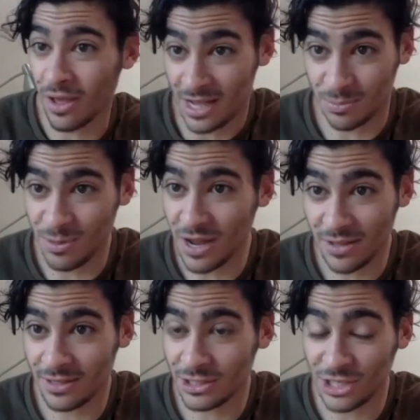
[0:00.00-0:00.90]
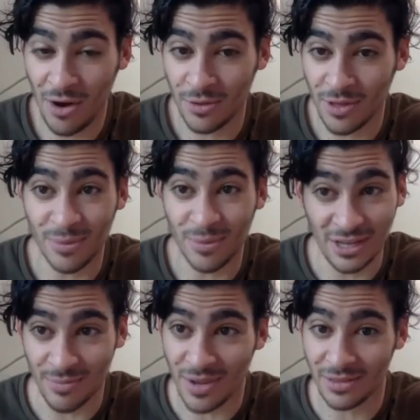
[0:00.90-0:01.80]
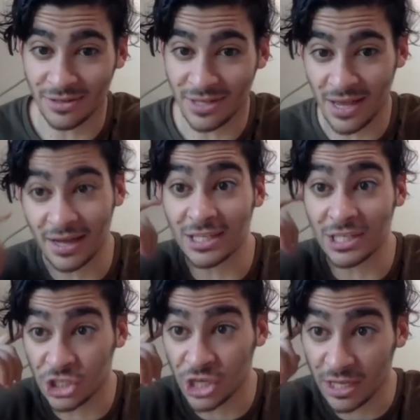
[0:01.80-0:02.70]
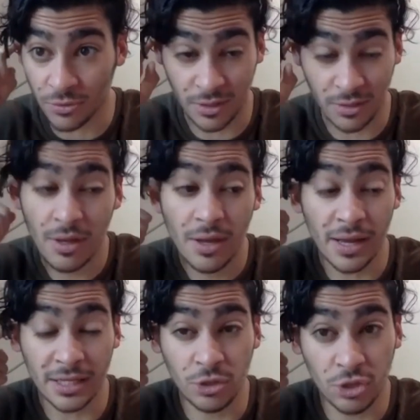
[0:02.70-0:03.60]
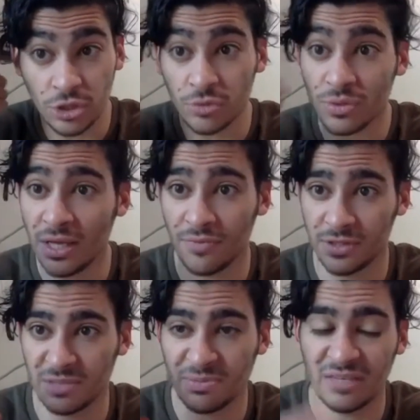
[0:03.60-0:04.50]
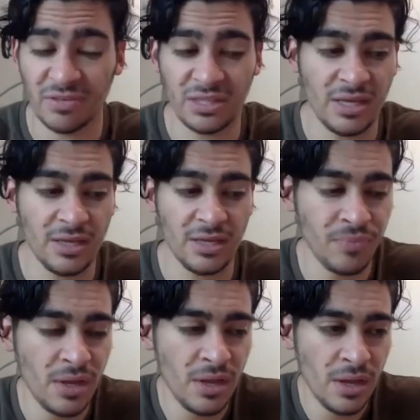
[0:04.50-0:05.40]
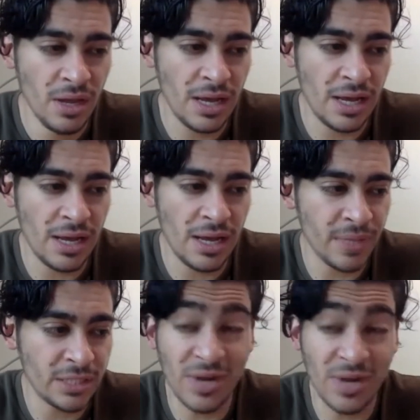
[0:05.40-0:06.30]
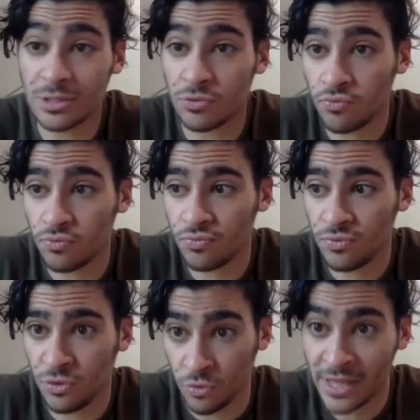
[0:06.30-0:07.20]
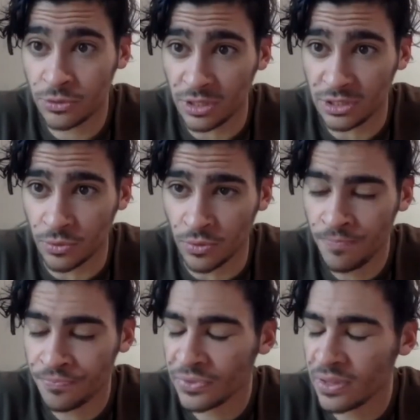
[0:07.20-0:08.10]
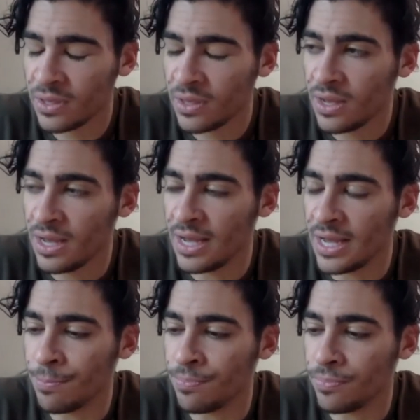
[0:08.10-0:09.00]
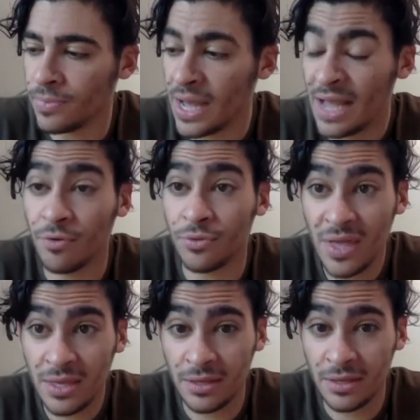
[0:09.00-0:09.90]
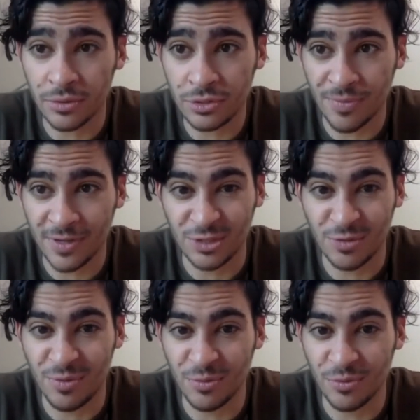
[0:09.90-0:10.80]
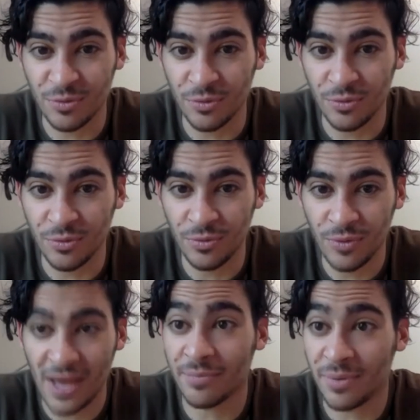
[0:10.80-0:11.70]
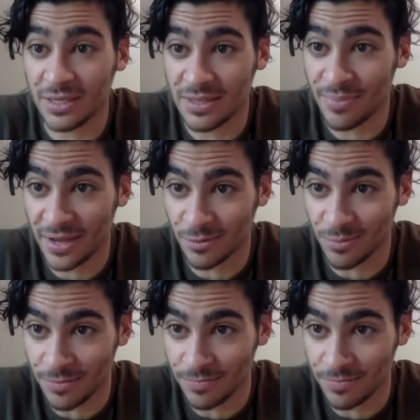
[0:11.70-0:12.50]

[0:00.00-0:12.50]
Costs me nothing to share it with them, but it's yes. going to make their day, and it's genuine and it's usually unique if it's a specific thing. Um, and so when I was graduating school, um, I wrote thank you notes to a bunch of the people who had the biggest impact on me.